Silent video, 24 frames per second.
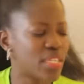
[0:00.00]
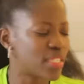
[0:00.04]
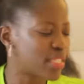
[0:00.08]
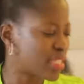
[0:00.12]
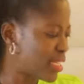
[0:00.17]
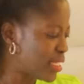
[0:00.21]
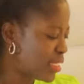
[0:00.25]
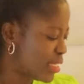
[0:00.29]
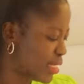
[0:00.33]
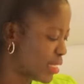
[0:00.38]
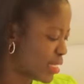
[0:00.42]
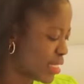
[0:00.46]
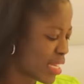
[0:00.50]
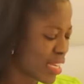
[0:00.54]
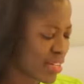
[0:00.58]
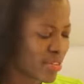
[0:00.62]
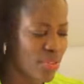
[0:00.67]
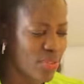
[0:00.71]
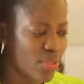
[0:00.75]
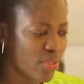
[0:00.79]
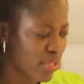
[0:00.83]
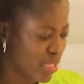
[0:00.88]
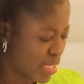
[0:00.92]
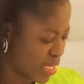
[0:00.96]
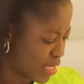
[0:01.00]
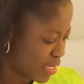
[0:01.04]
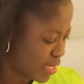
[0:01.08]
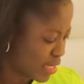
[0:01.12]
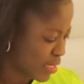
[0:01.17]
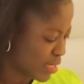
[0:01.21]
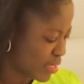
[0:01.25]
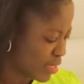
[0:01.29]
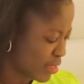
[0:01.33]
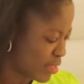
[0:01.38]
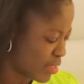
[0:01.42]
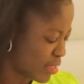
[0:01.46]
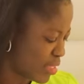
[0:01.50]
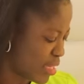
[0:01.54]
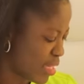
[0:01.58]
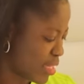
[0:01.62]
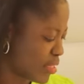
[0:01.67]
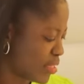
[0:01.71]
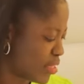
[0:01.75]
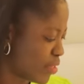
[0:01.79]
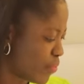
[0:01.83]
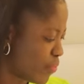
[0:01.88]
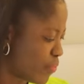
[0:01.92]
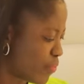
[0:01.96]
are
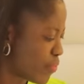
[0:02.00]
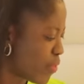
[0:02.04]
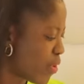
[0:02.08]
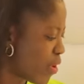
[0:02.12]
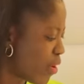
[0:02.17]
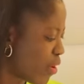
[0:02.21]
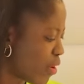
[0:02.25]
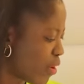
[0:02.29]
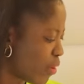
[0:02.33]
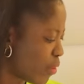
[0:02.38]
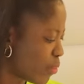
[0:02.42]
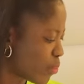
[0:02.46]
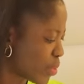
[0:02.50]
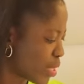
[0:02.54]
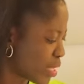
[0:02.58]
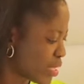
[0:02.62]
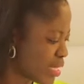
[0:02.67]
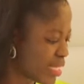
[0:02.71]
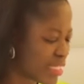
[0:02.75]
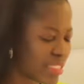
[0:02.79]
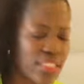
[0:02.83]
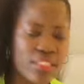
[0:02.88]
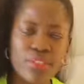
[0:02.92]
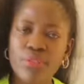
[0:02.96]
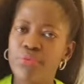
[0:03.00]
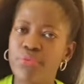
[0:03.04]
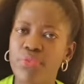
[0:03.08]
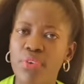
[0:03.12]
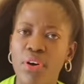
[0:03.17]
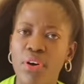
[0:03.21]
94,000